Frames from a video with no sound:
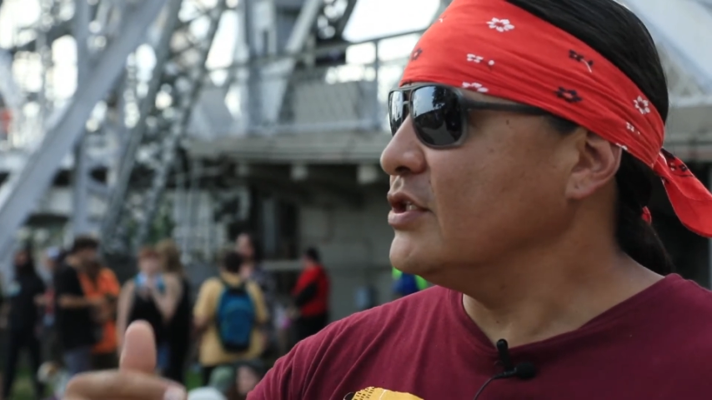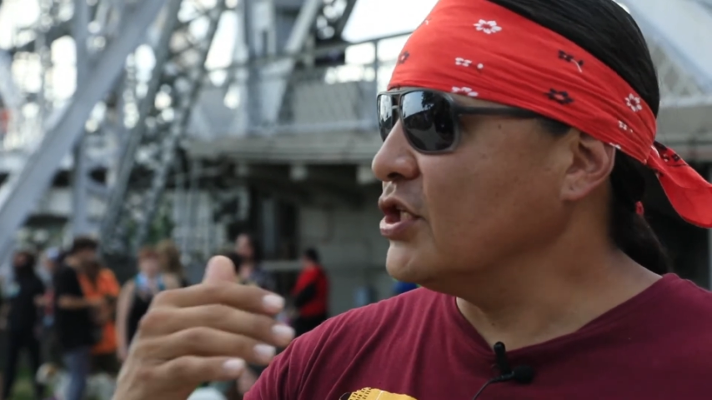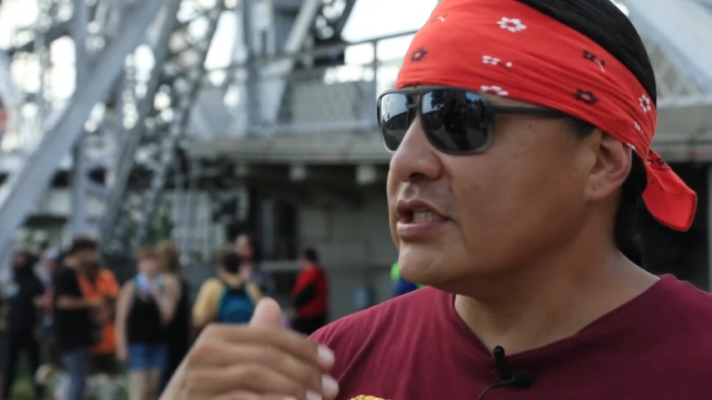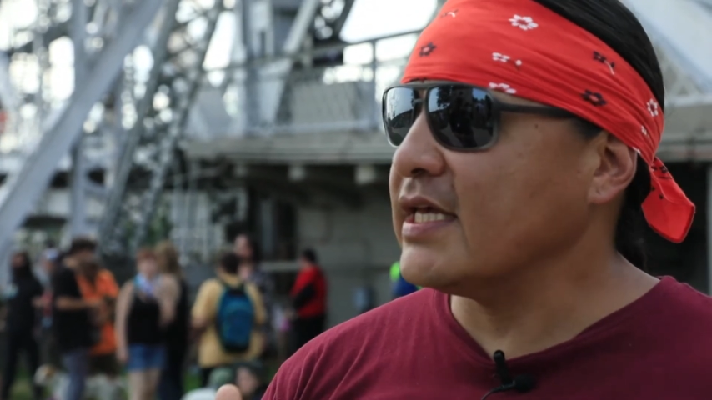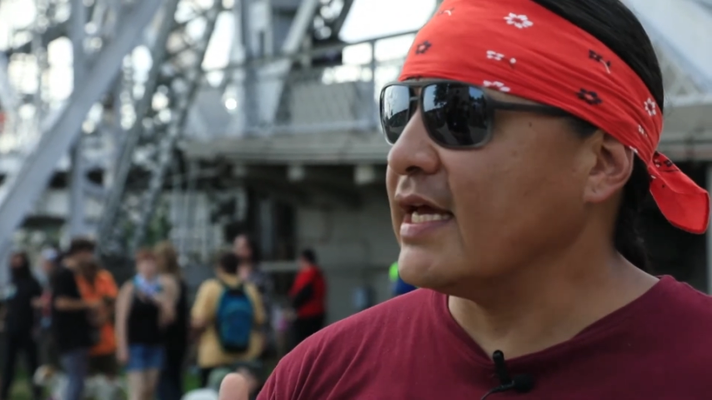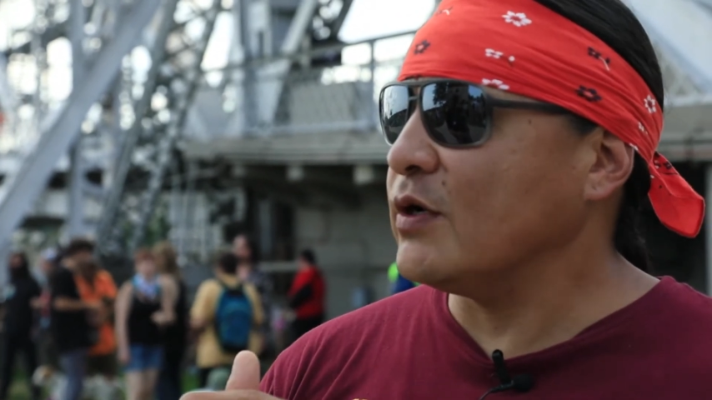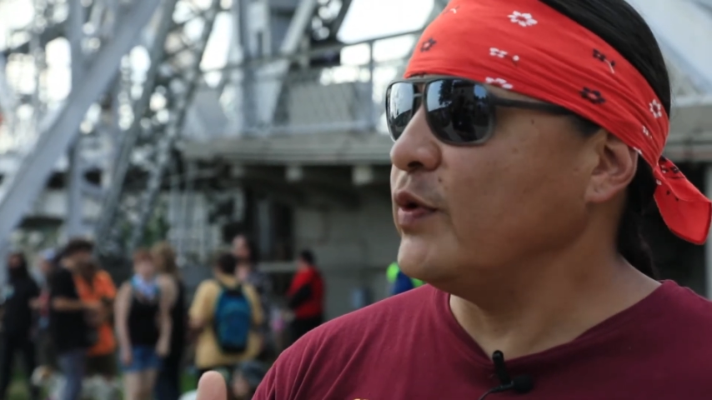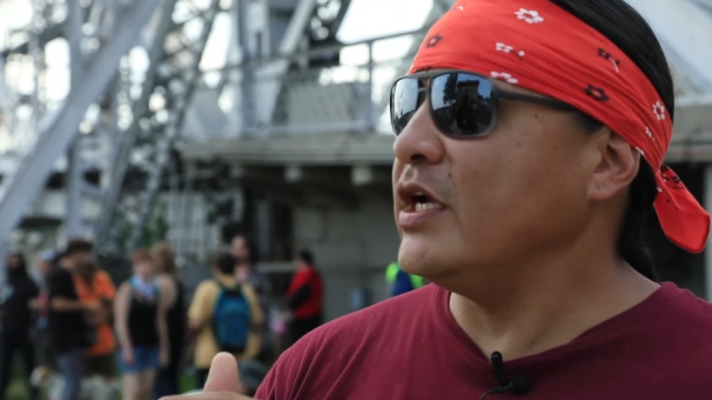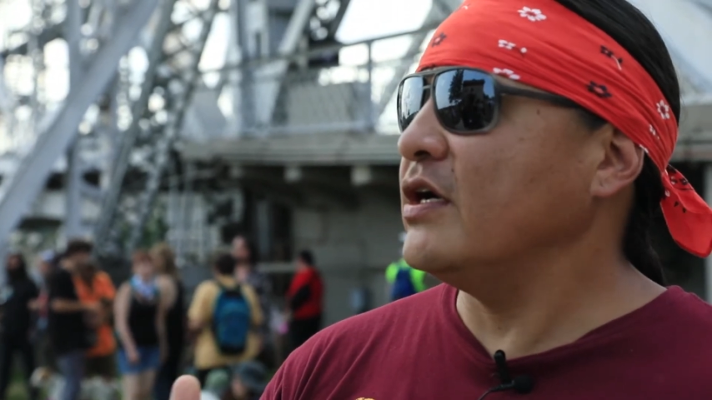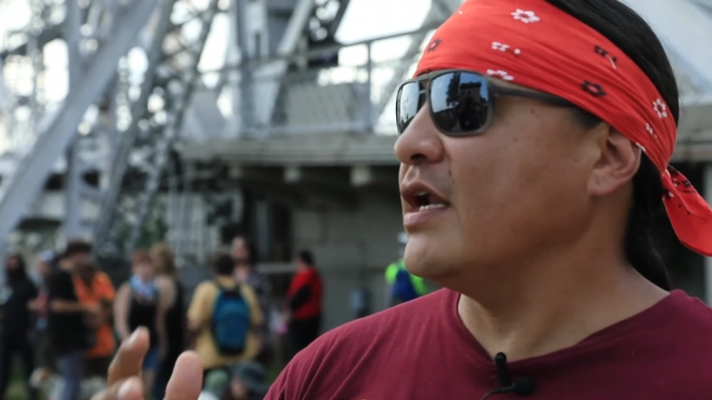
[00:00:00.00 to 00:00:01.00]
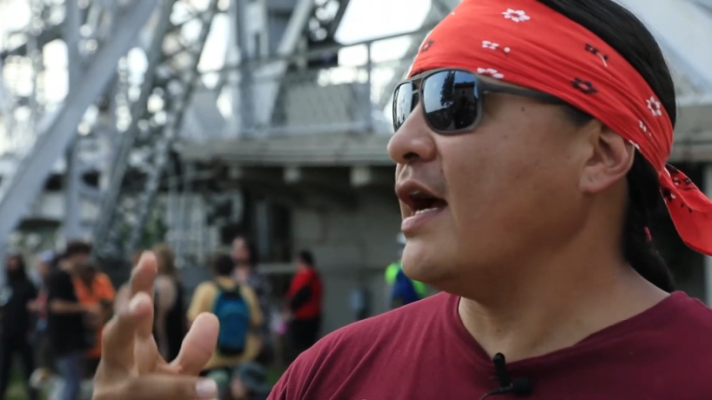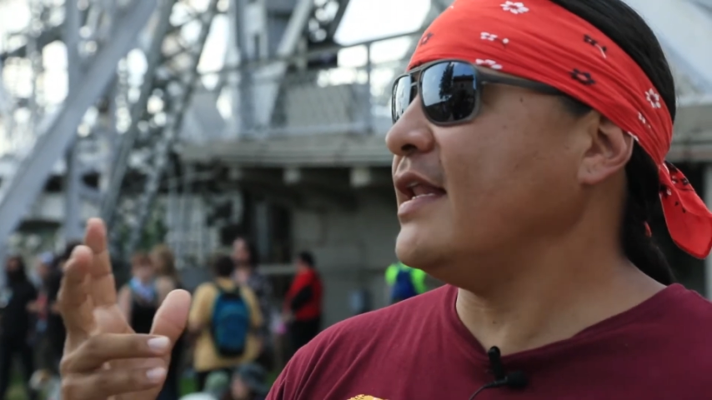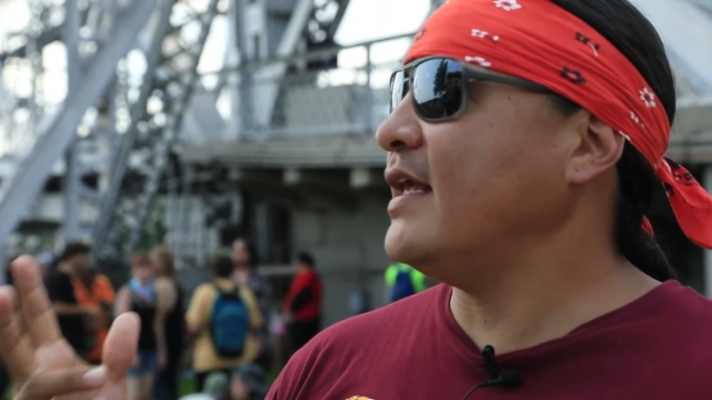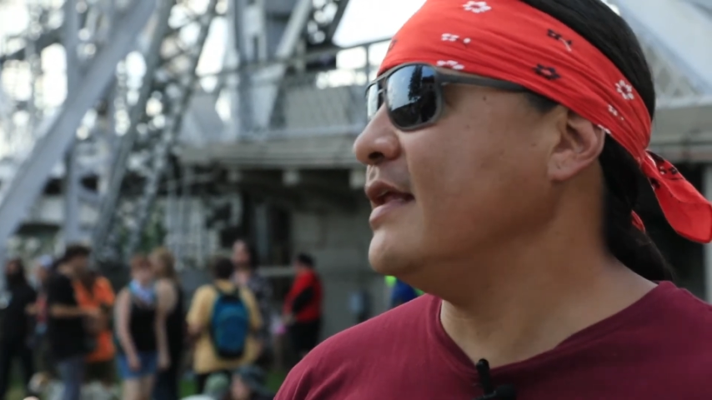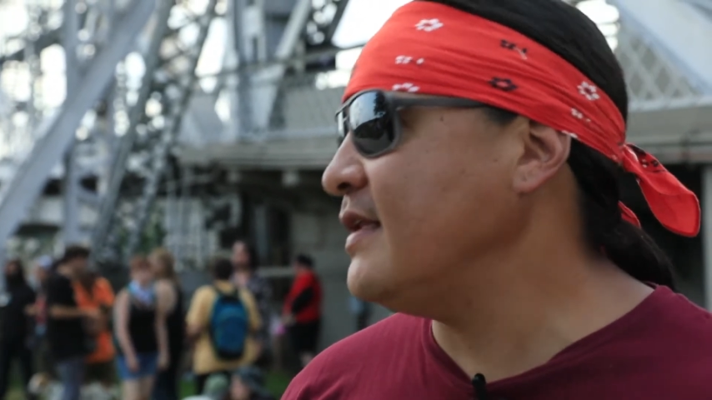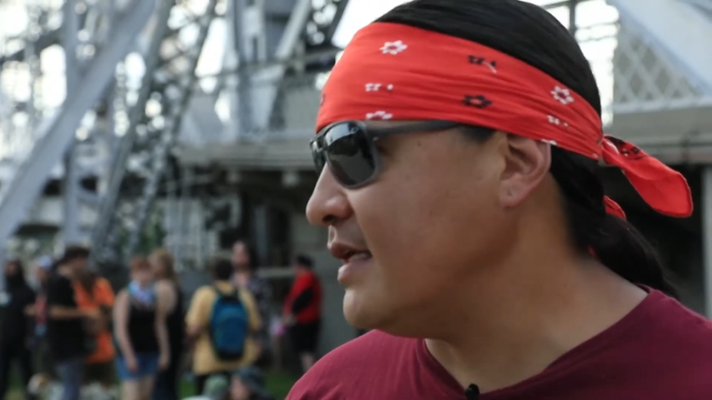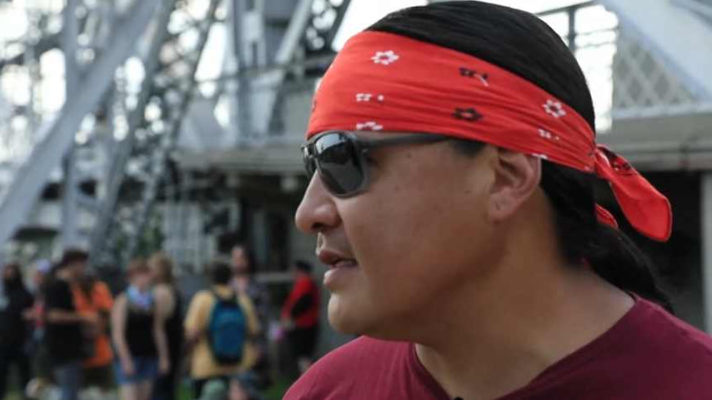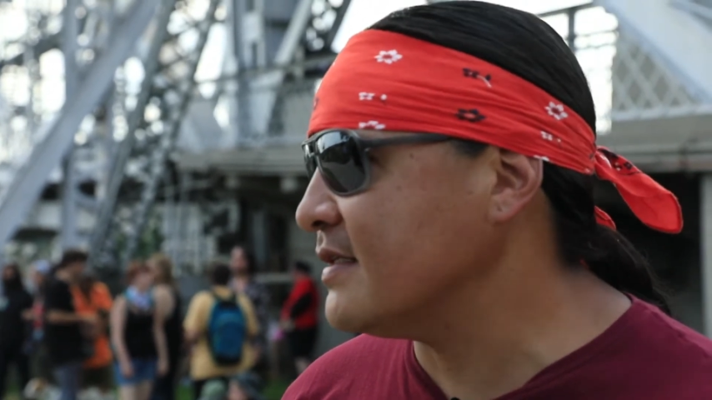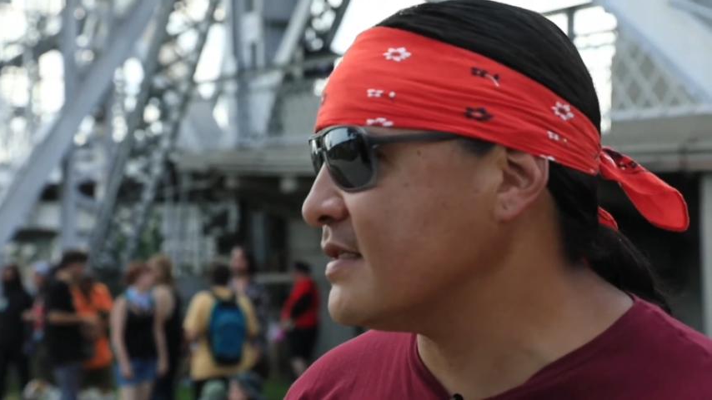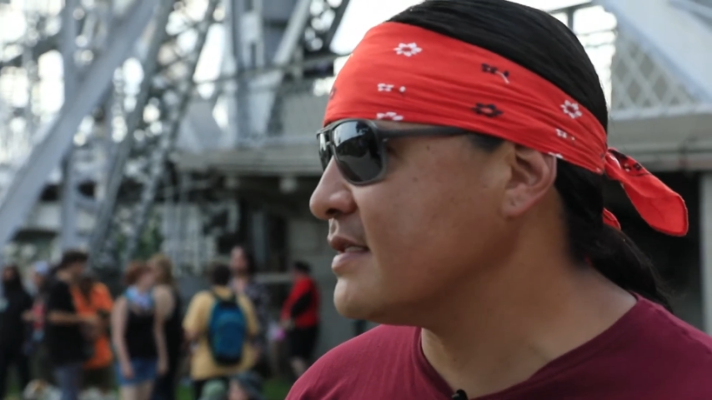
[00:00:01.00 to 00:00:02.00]
Just like we are not
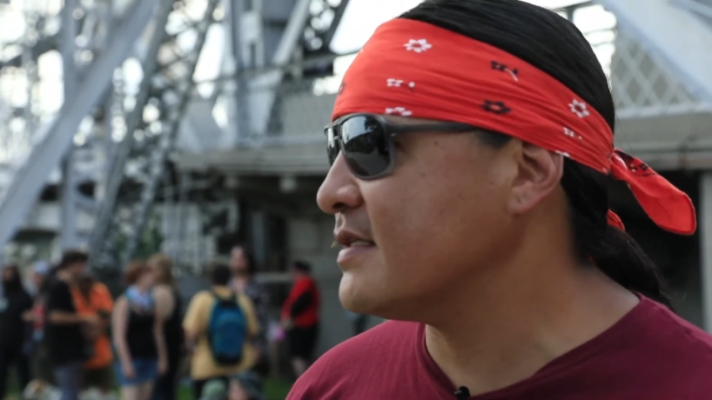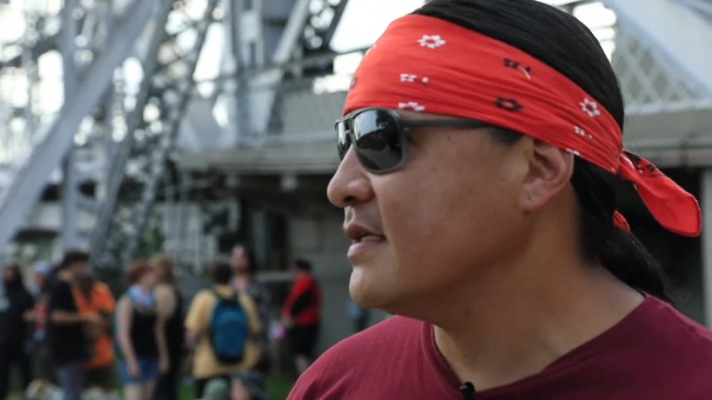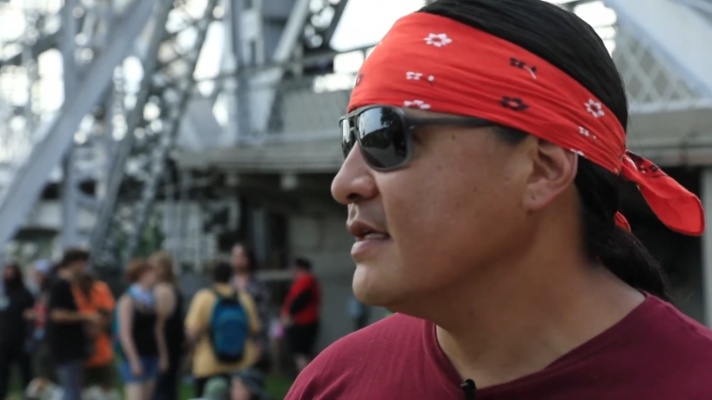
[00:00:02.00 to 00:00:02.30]
Indians,